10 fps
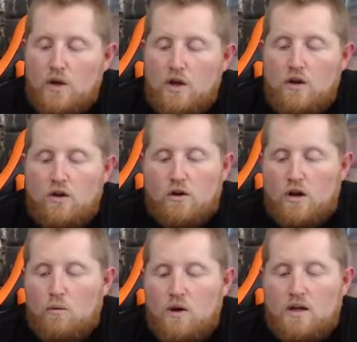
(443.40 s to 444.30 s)
you're going
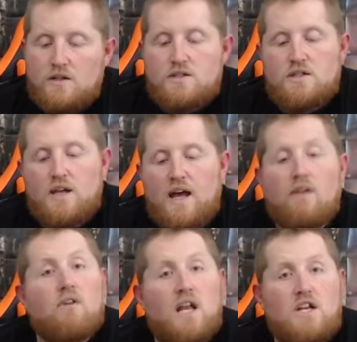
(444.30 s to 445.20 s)
to want to have
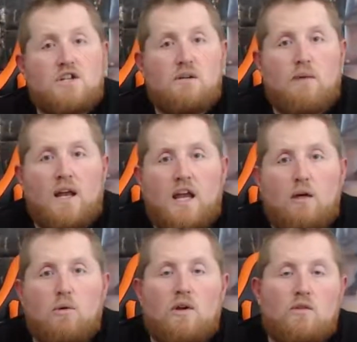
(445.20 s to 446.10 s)
an HDMI
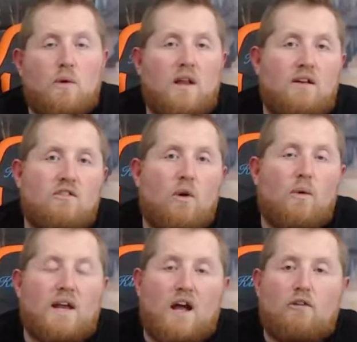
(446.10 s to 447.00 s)
cable as well as
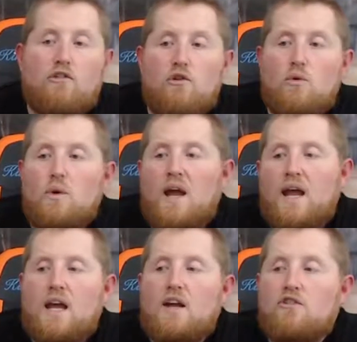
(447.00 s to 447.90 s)
going out to
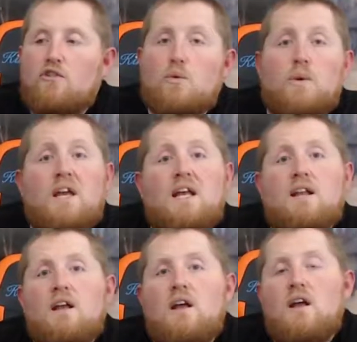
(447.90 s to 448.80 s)
a screen
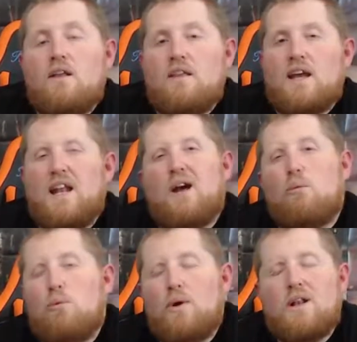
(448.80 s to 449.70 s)
that can
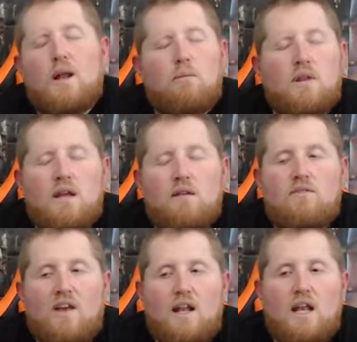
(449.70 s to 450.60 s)
output, and I believe
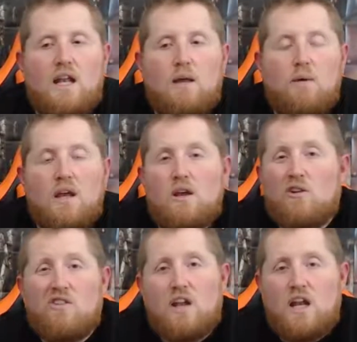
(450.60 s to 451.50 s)
1080p or
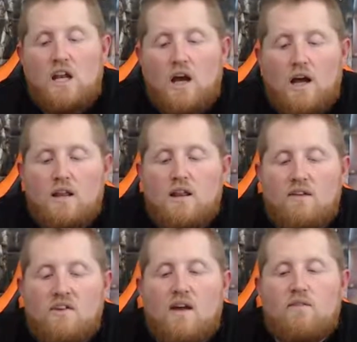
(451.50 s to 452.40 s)
1080i. At
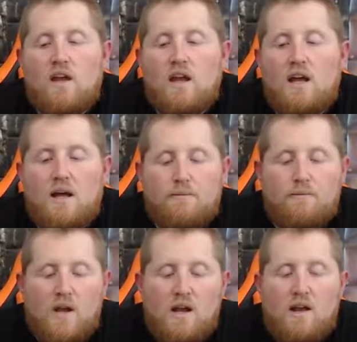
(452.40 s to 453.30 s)
least have a,
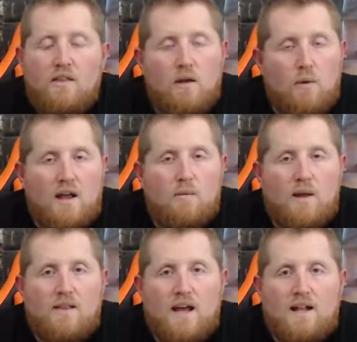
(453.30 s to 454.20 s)
they
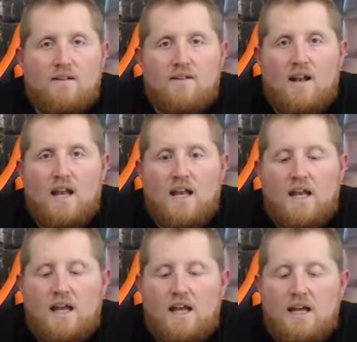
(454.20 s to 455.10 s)
recommend that
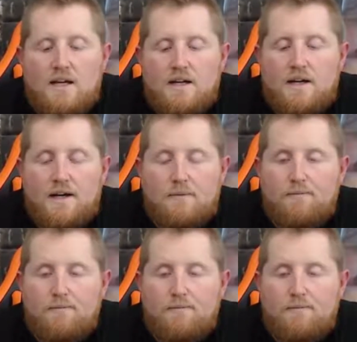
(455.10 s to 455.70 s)
1080, I